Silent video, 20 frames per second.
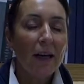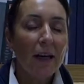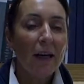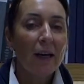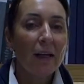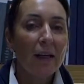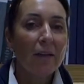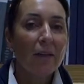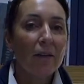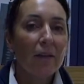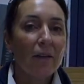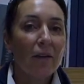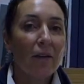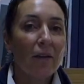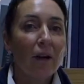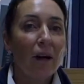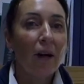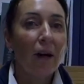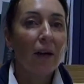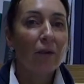and
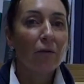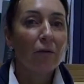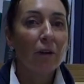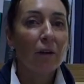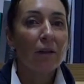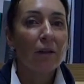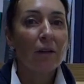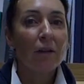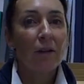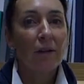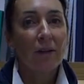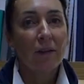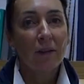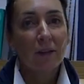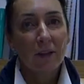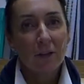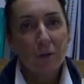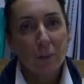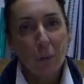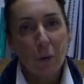I run
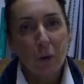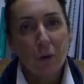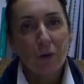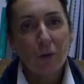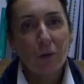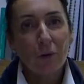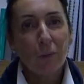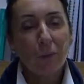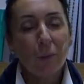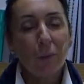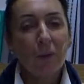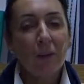the export,